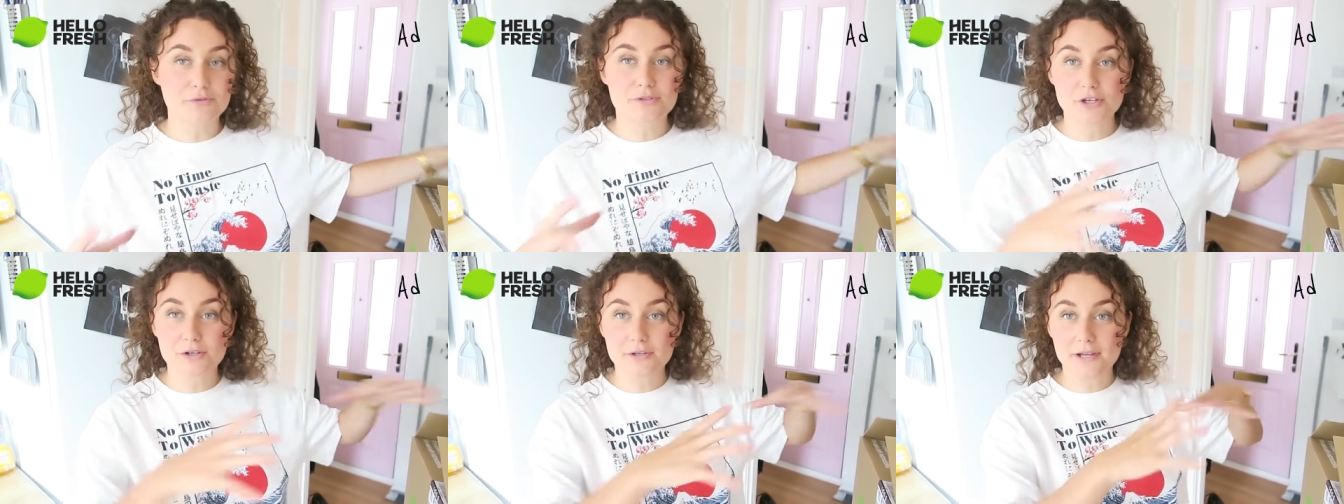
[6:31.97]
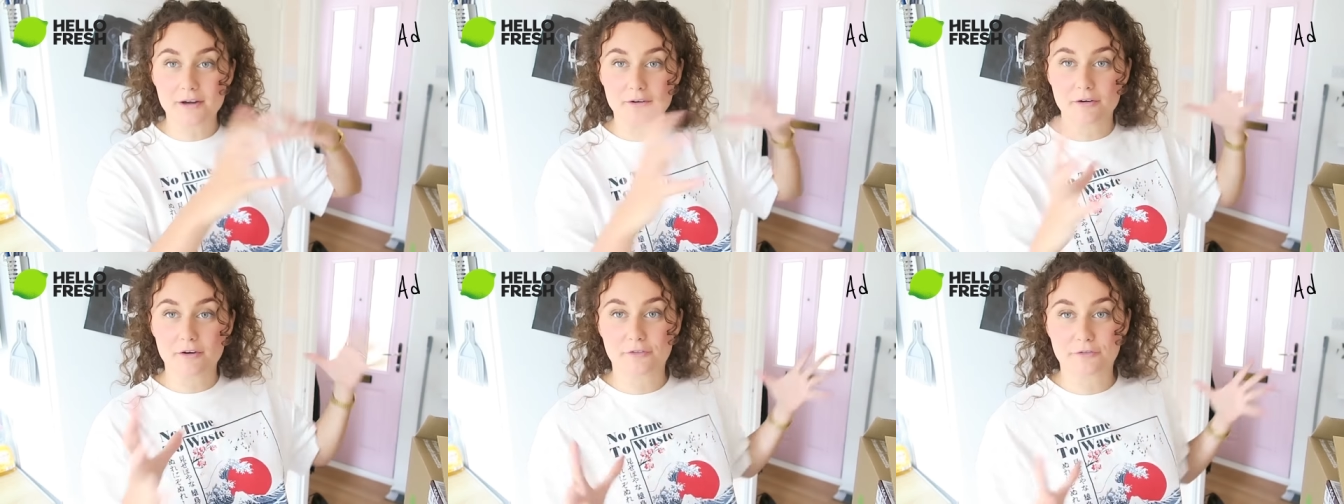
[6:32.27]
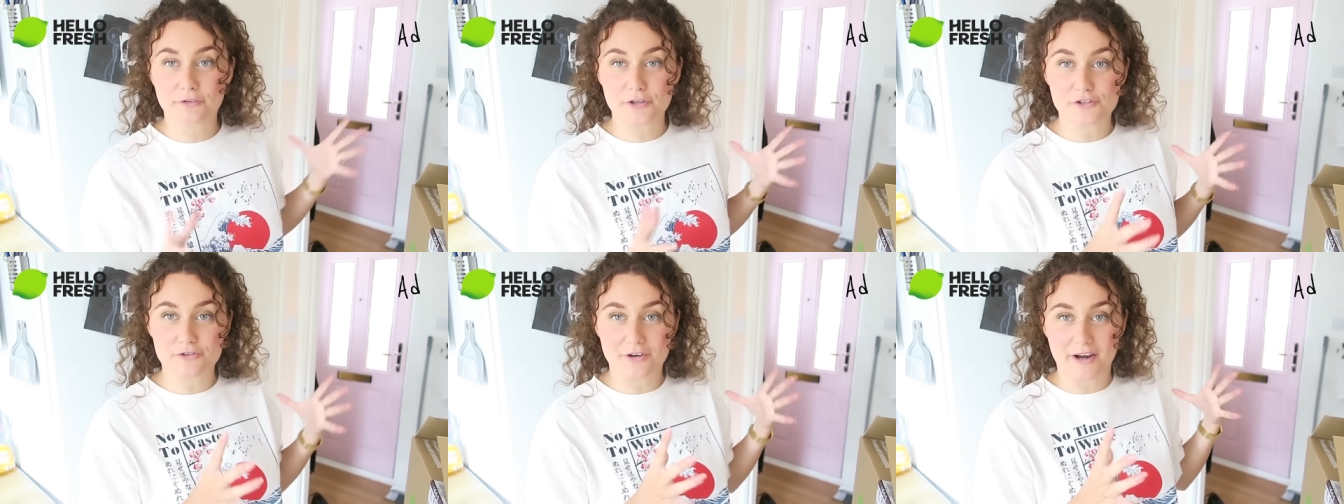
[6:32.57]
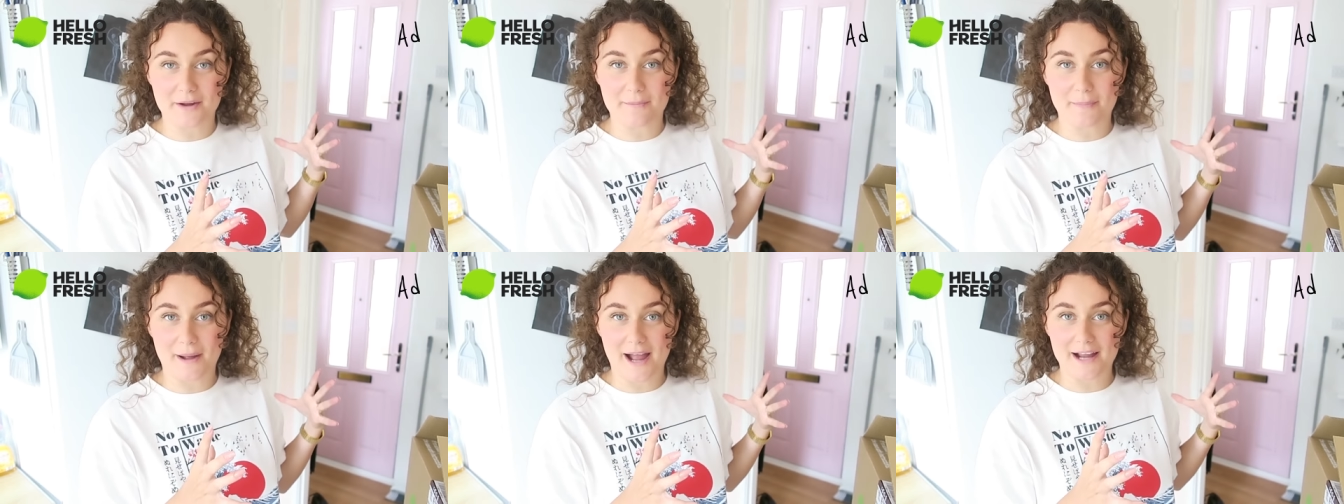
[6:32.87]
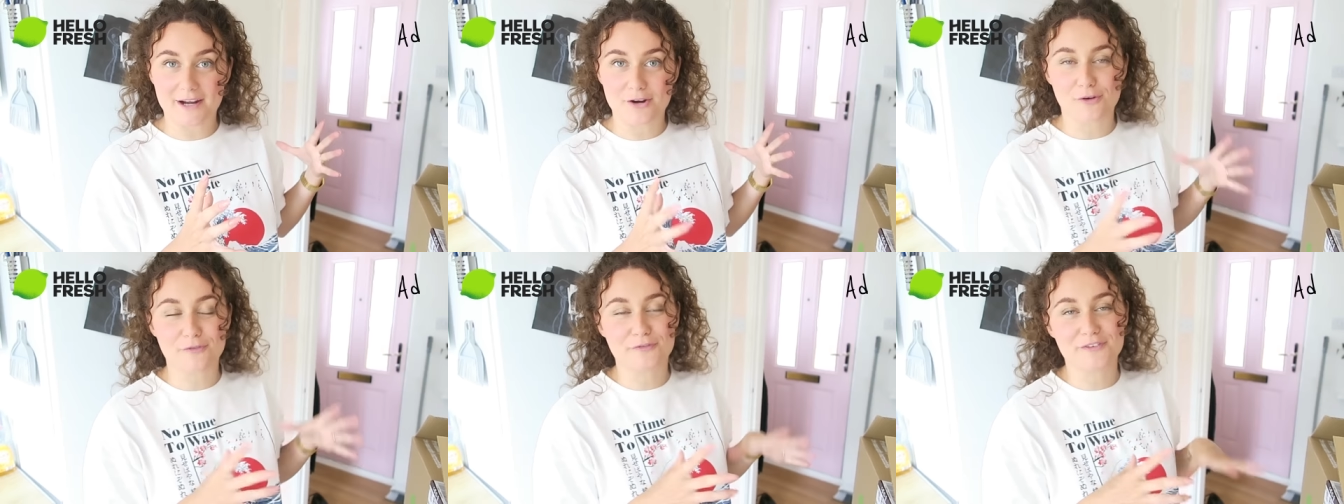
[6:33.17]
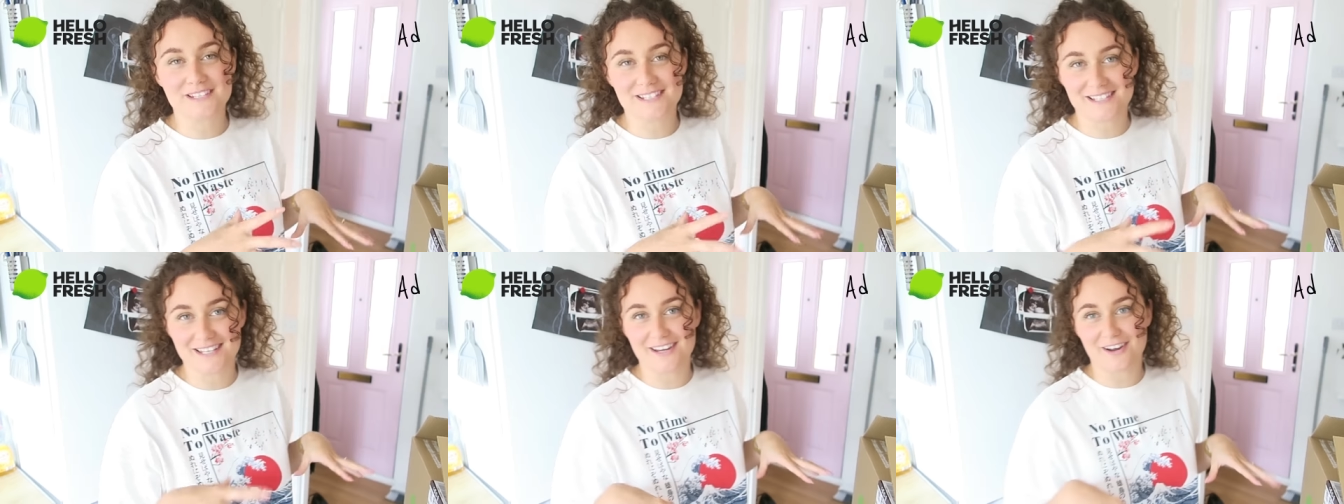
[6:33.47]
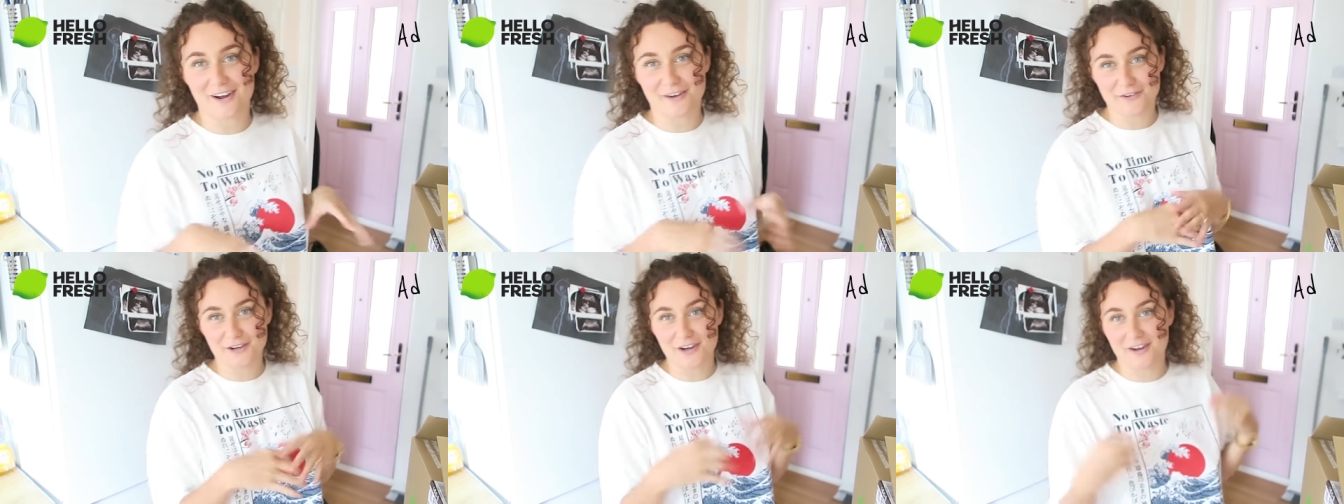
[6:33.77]
You do get a refrigerator bag.
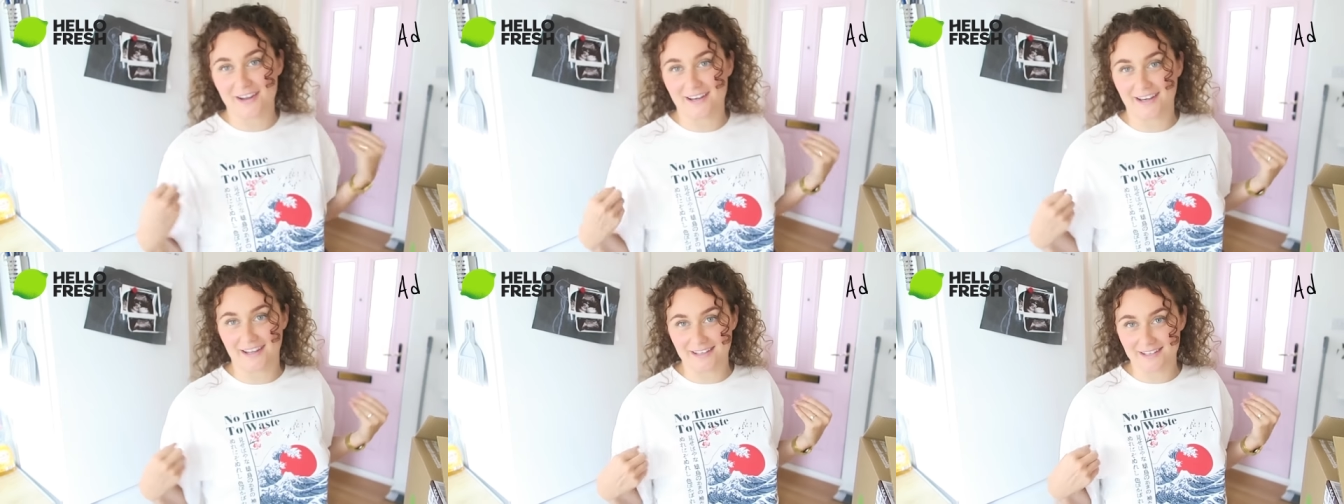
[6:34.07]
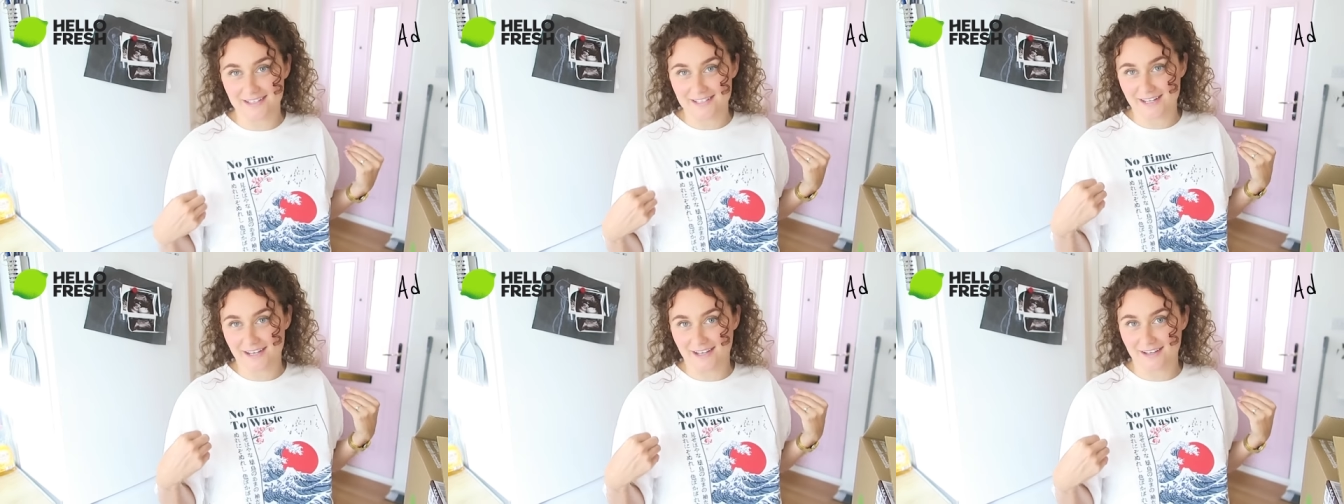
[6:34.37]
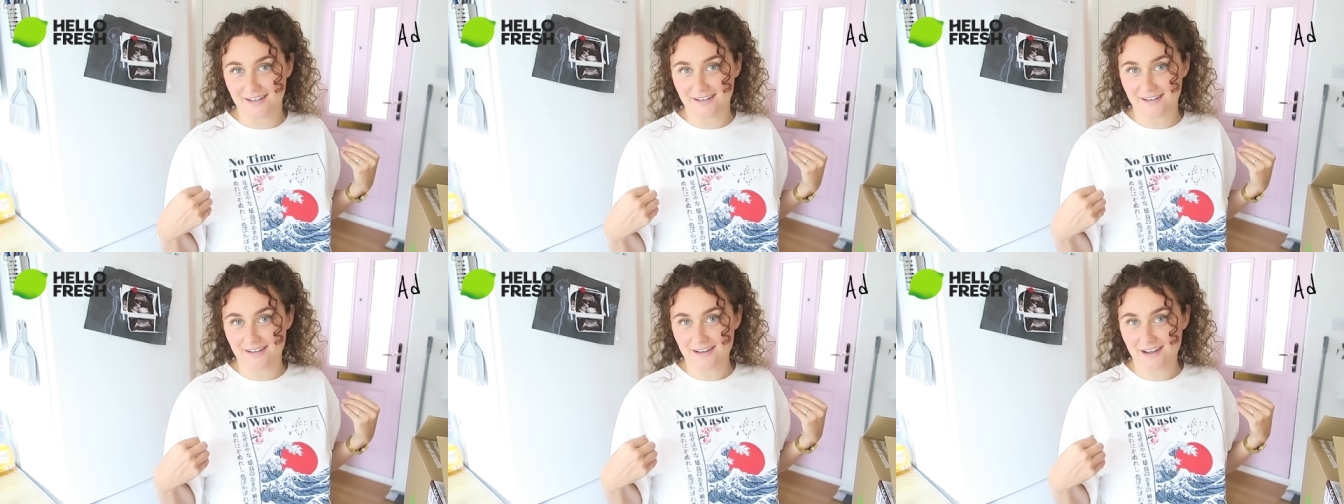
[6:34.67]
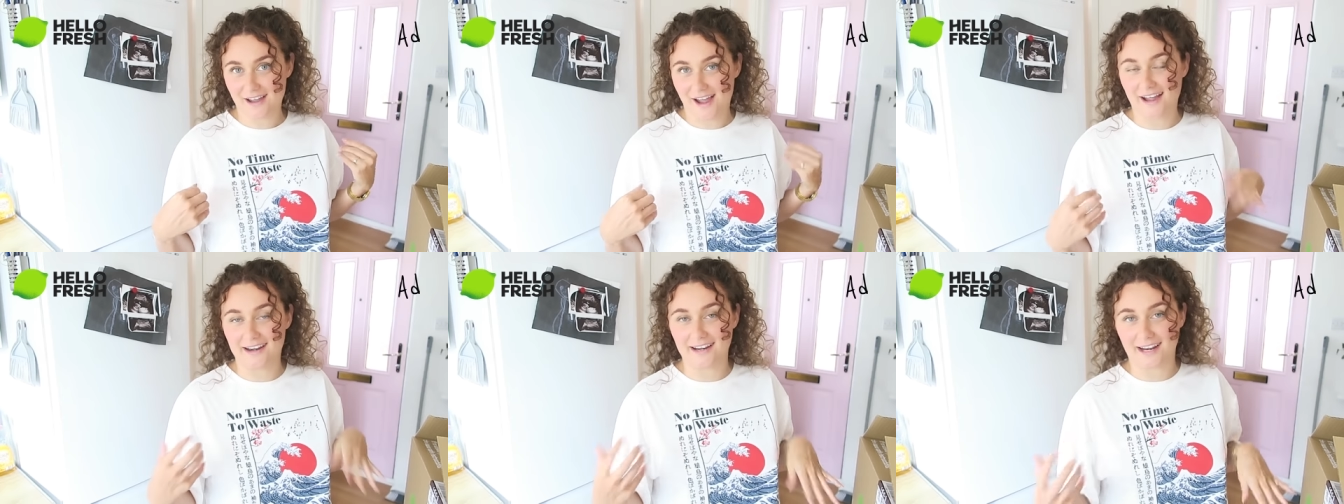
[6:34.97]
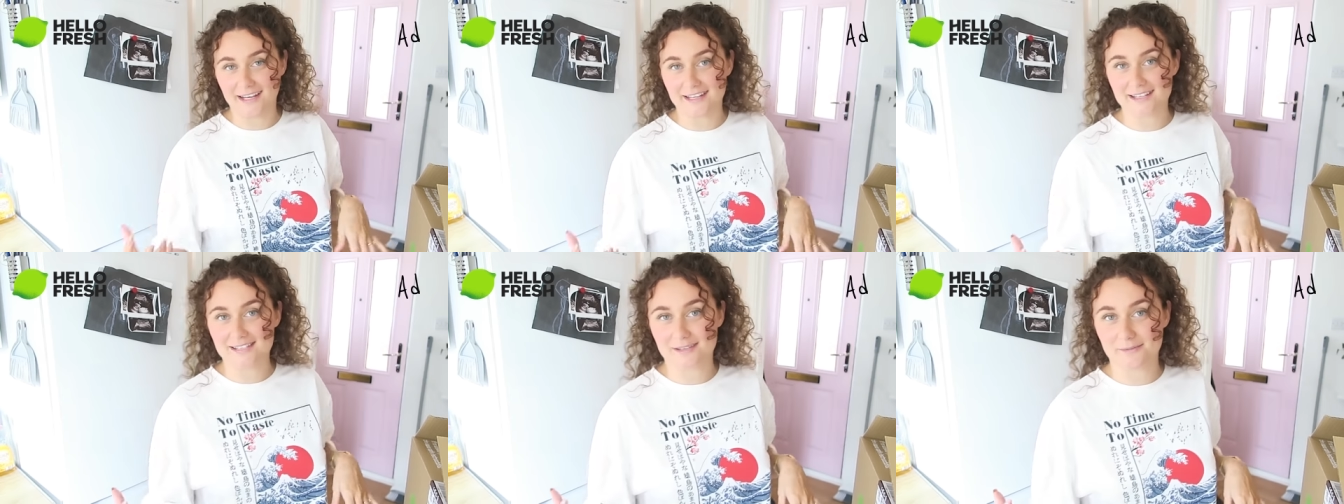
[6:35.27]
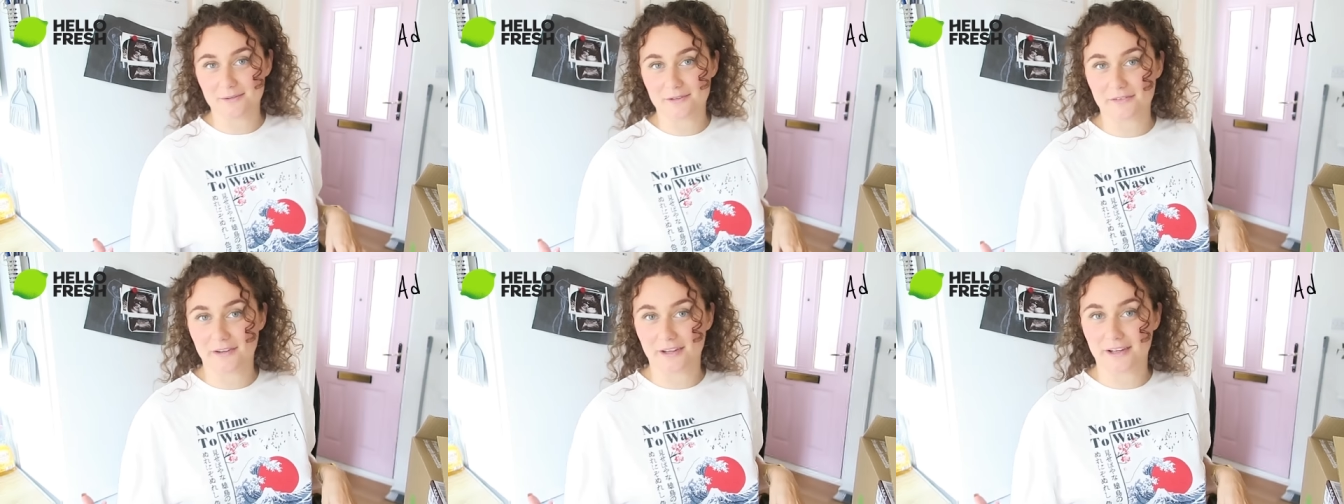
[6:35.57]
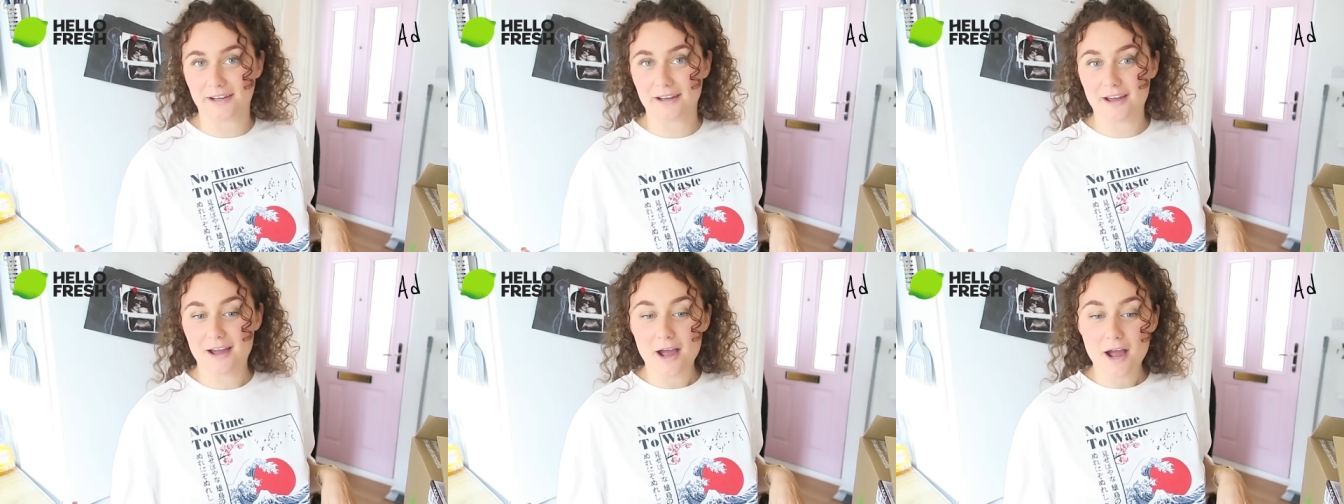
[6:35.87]
Obviously, I've annihilated it, and I ate some of
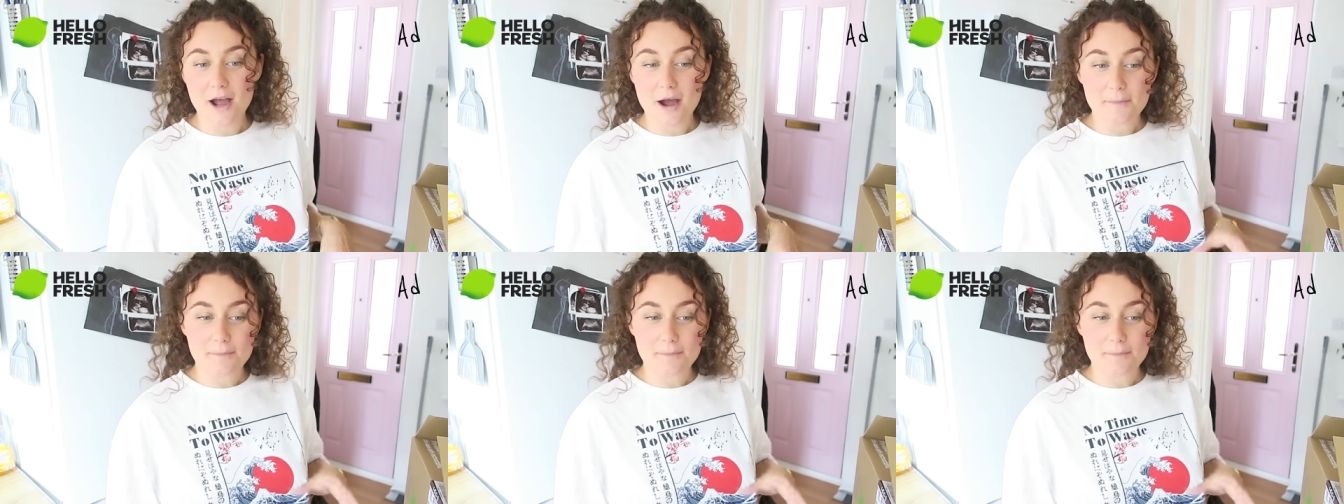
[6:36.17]
it.